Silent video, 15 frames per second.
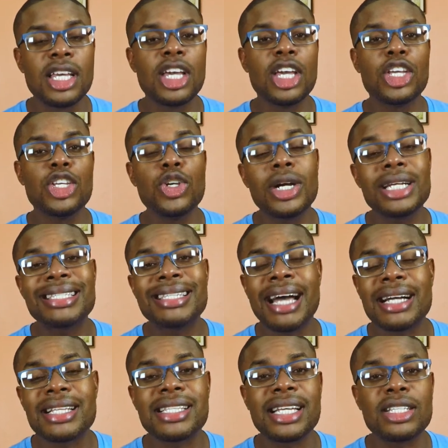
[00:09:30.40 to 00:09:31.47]
you're
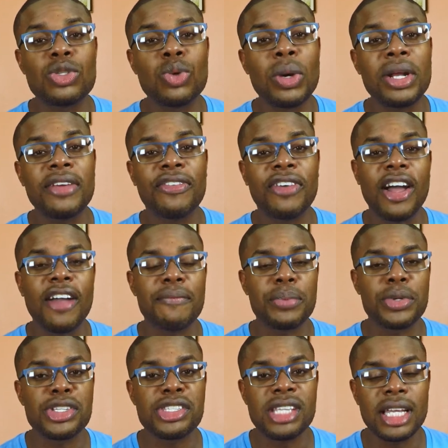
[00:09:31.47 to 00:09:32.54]
taxed at
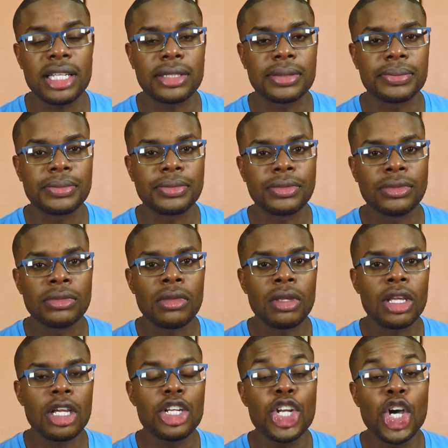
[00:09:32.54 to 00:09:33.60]
25%.
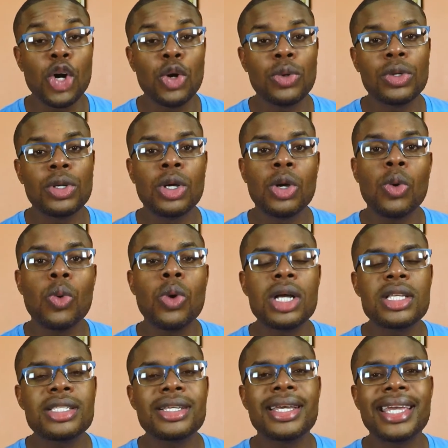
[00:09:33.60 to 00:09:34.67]
Now,
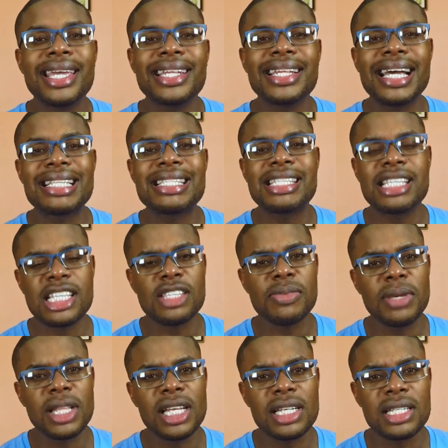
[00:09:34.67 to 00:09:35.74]
once you hit that 6
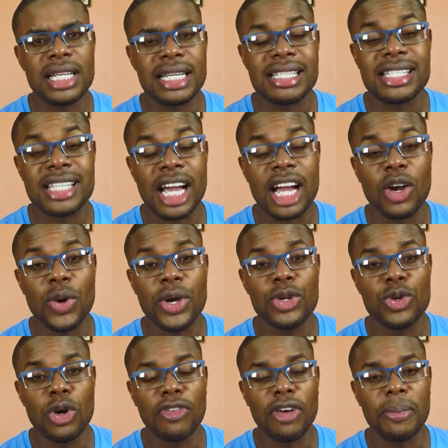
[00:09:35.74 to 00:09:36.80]
million and start going
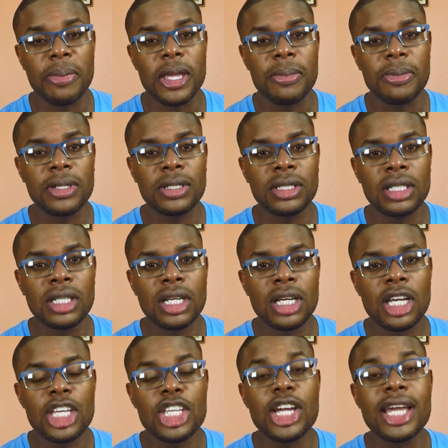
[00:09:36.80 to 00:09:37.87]
over, people,
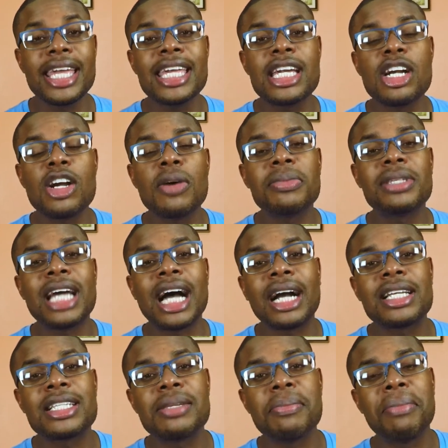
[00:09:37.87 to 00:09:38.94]
your income
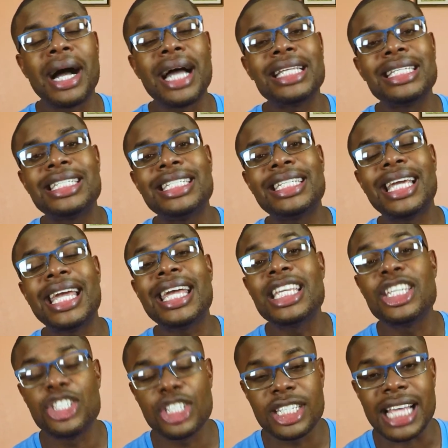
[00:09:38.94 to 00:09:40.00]
tax band
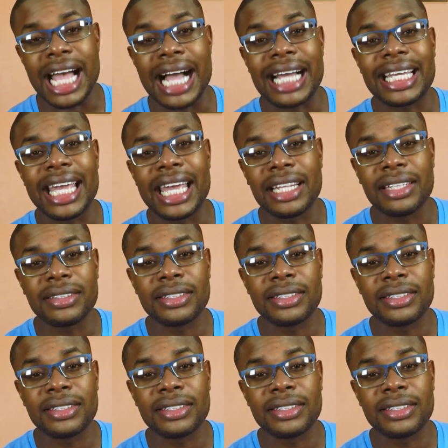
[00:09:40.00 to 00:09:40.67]
changes again.